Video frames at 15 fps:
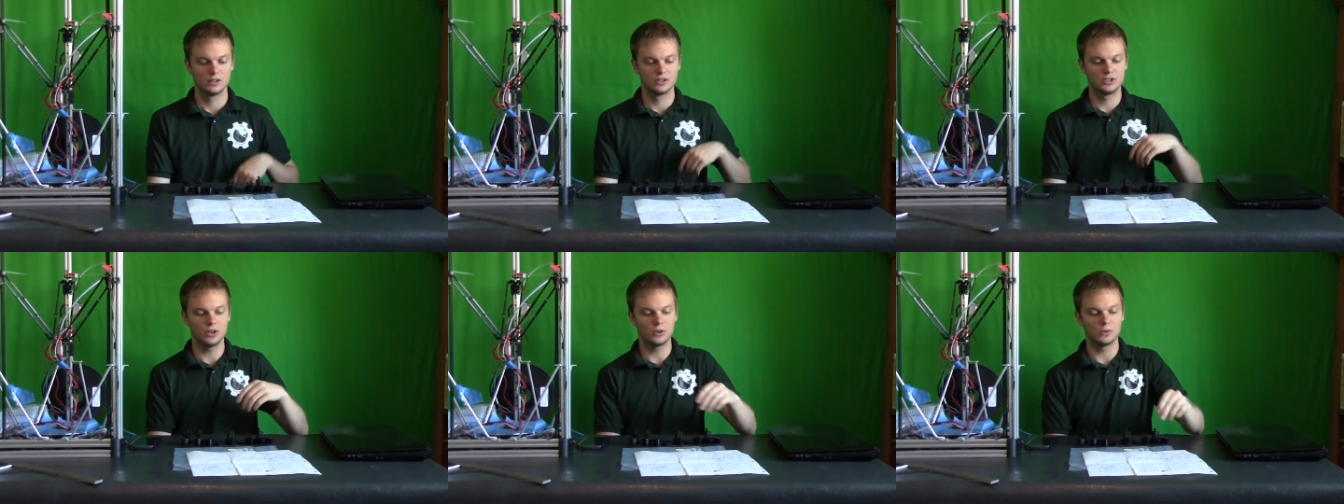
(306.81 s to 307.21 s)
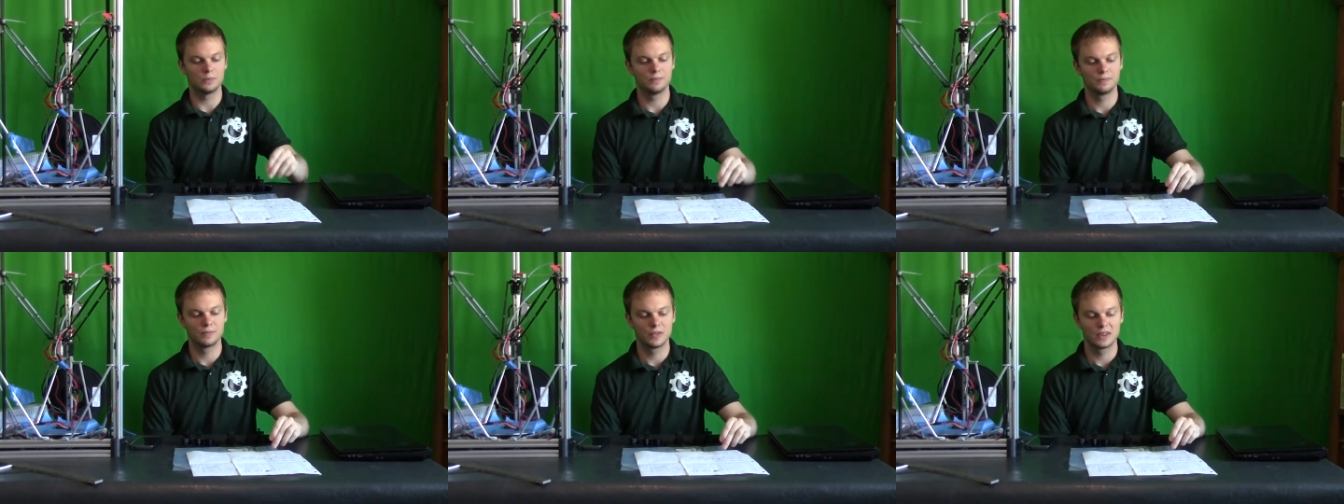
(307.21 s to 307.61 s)
So
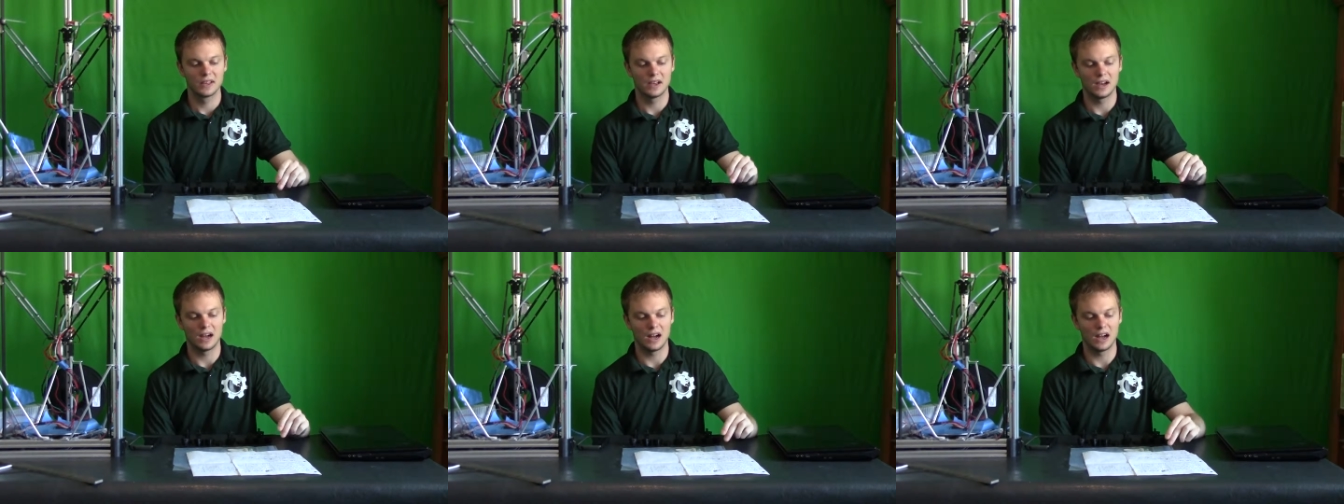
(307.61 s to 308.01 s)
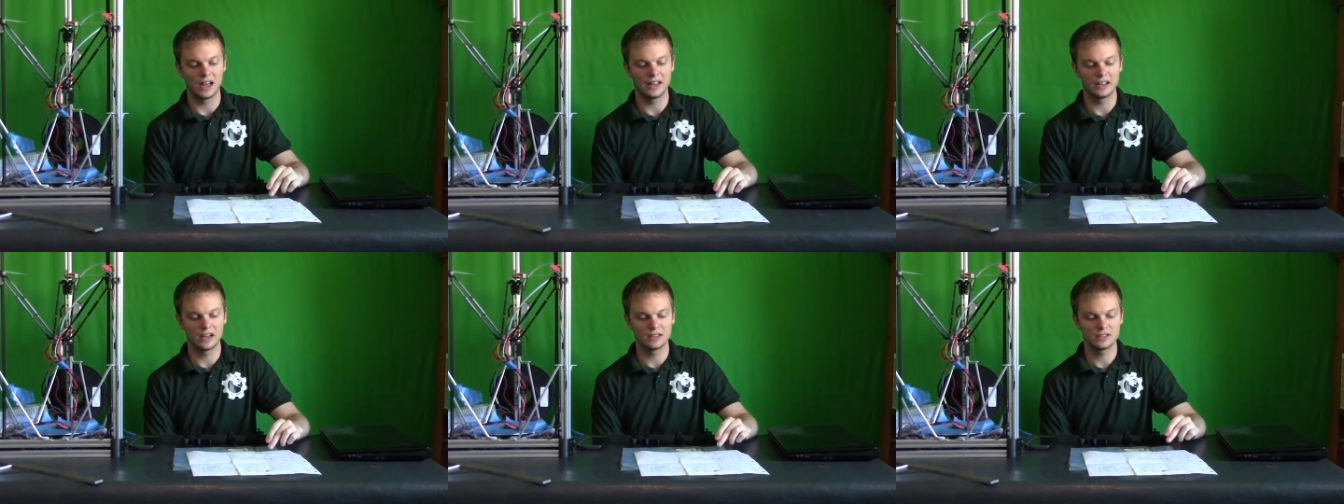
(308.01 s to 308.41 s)

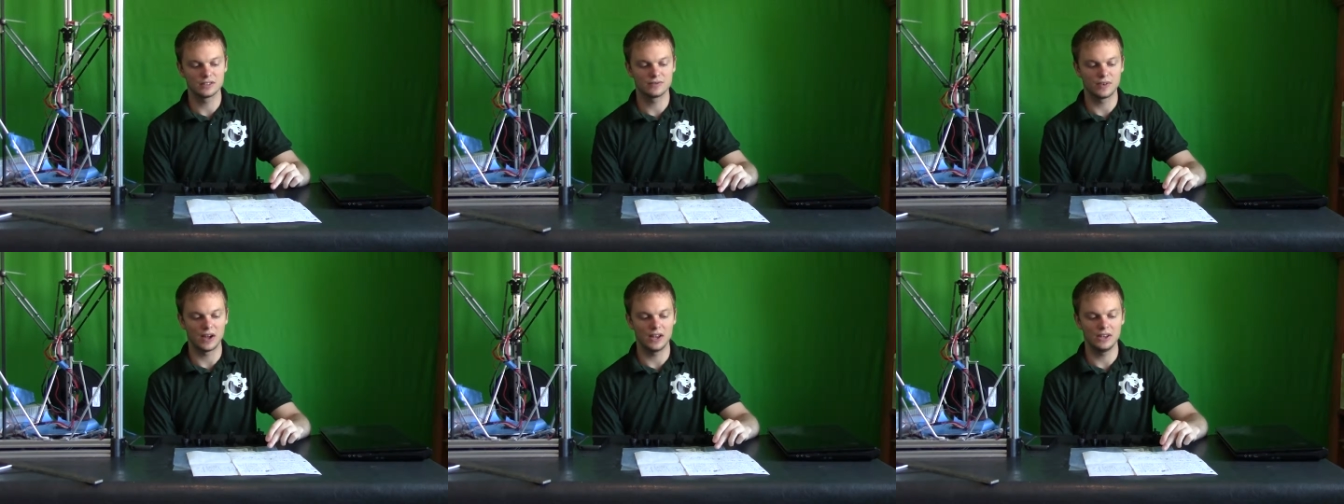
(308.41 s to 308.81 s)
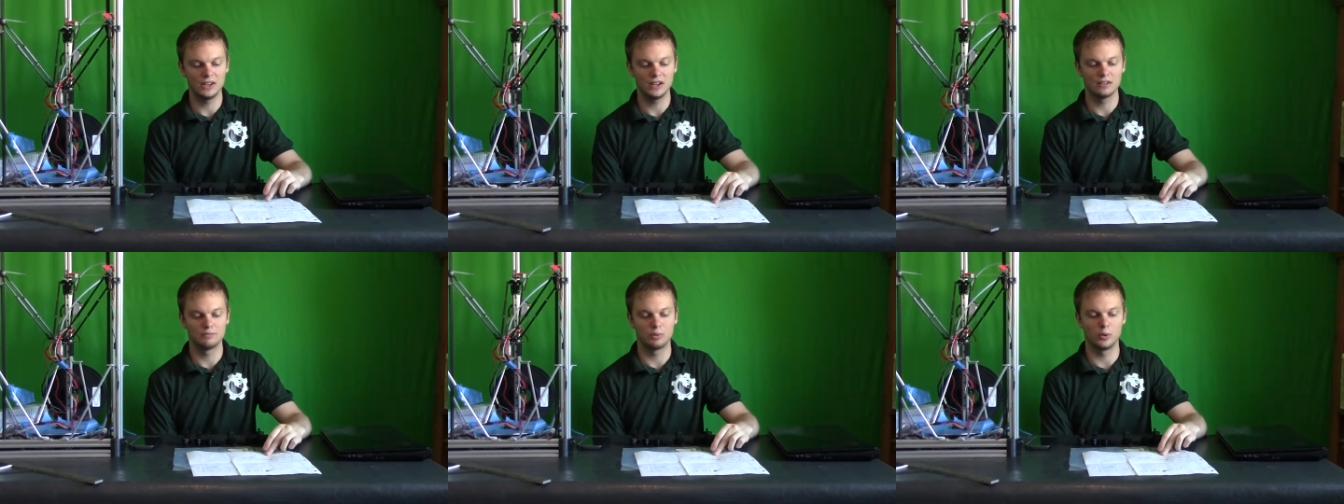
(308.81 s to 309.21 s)
I got this
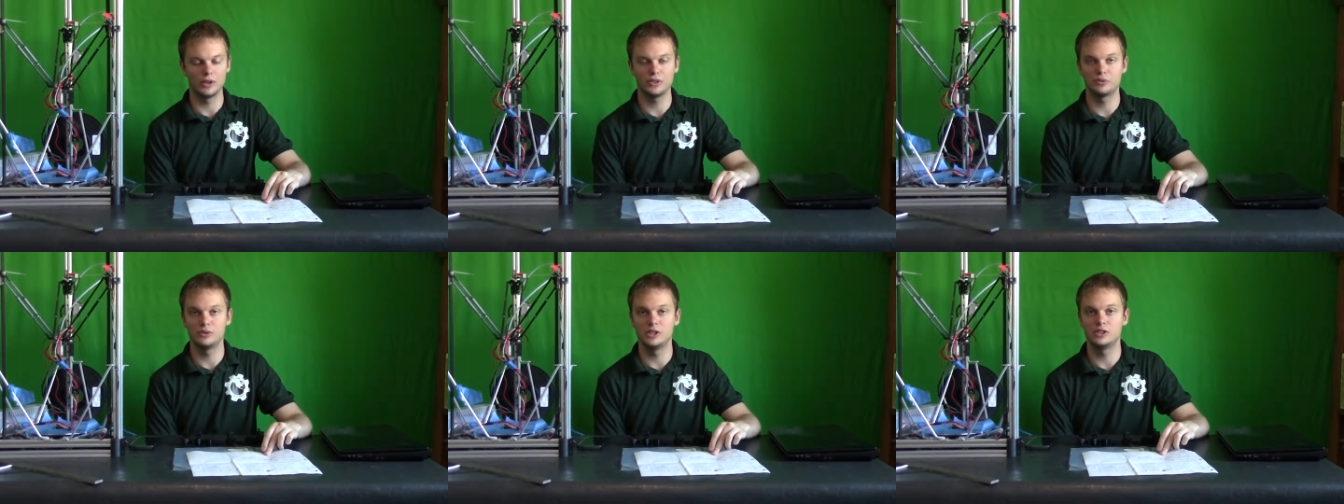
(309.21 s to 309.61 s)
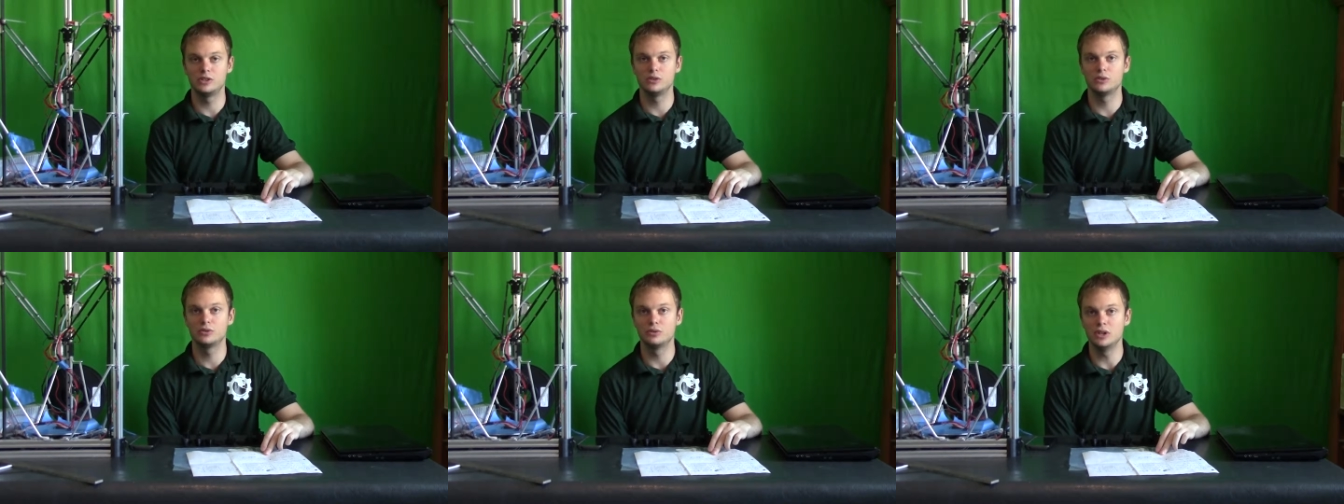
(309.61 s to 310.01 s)
finding of zero point three
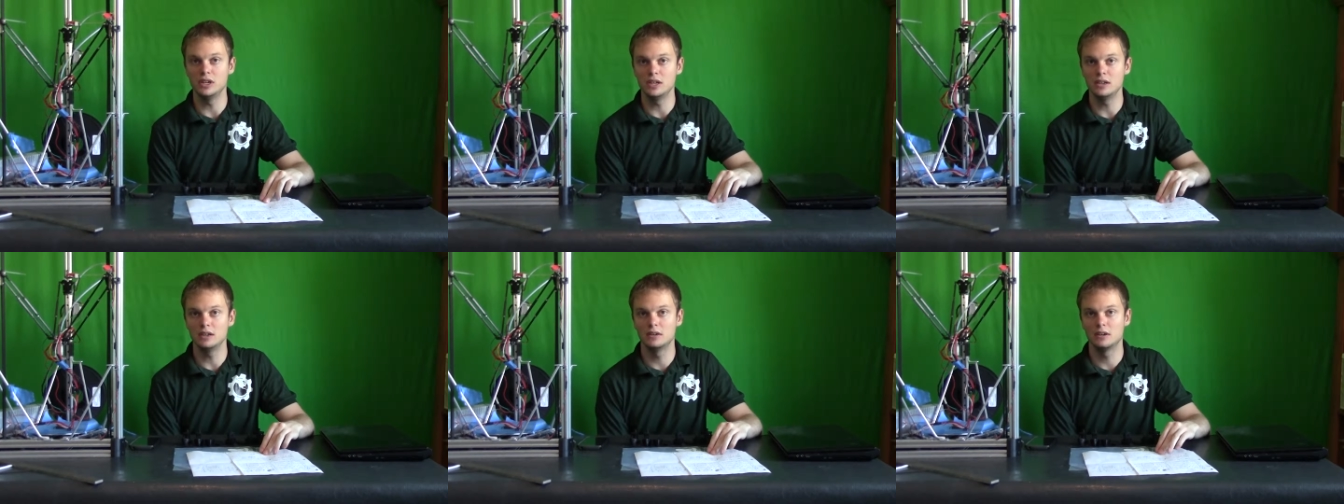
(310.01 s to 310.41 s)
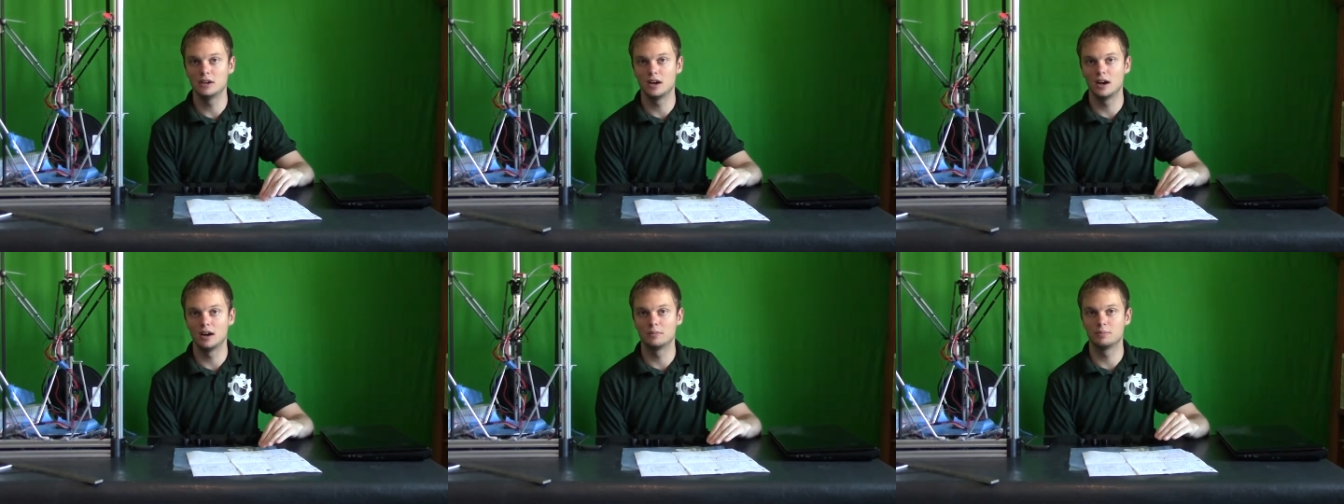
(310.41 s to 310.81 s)
two three
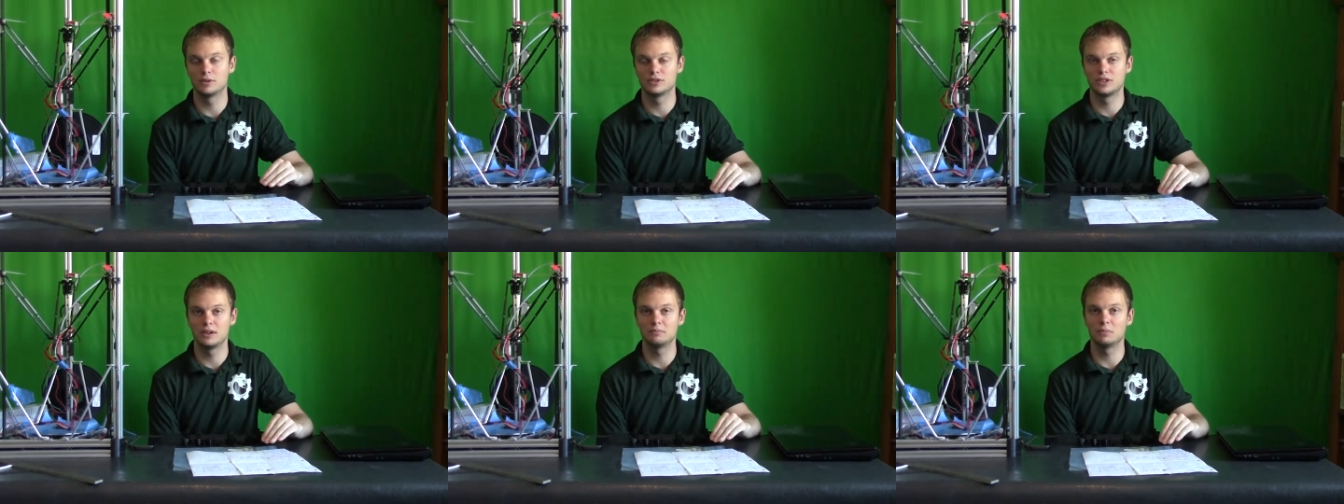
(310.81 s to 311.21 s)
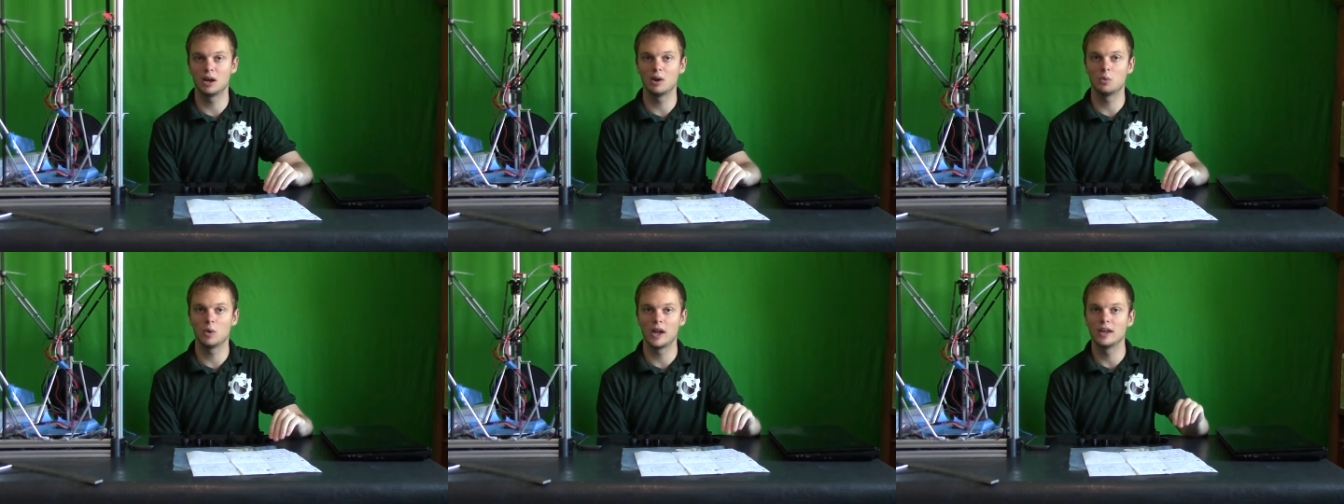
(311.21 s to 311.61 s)
uh, percent
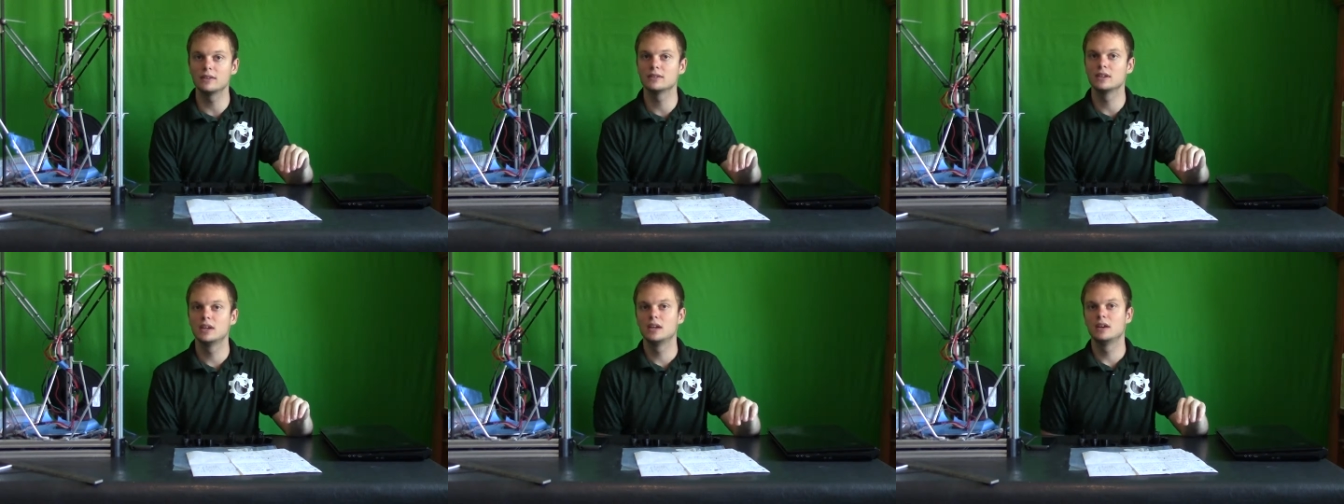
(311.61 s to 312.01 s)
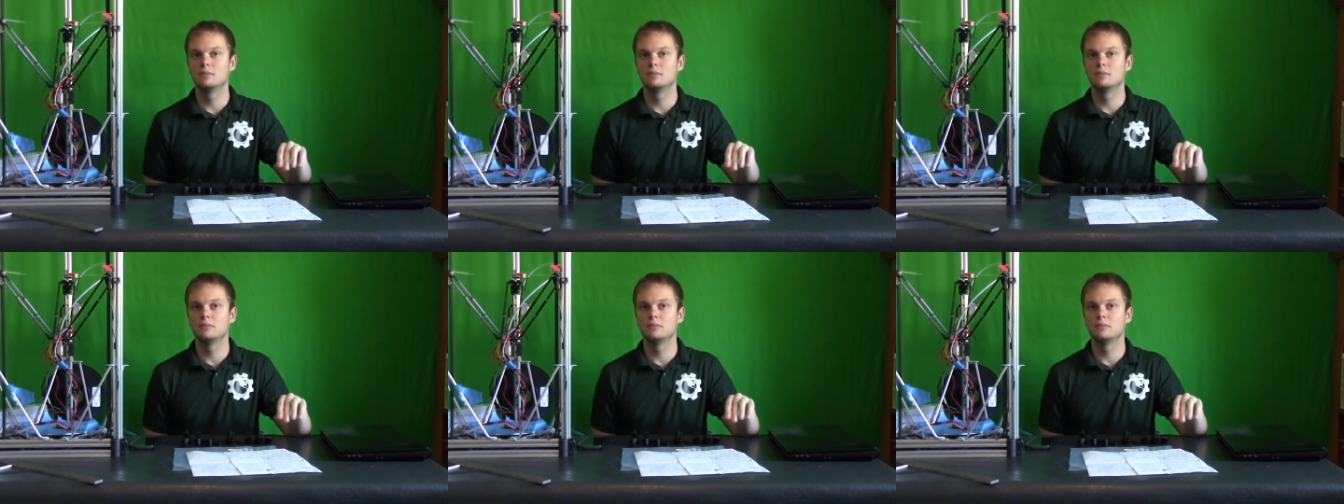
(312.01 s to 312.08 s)
by weight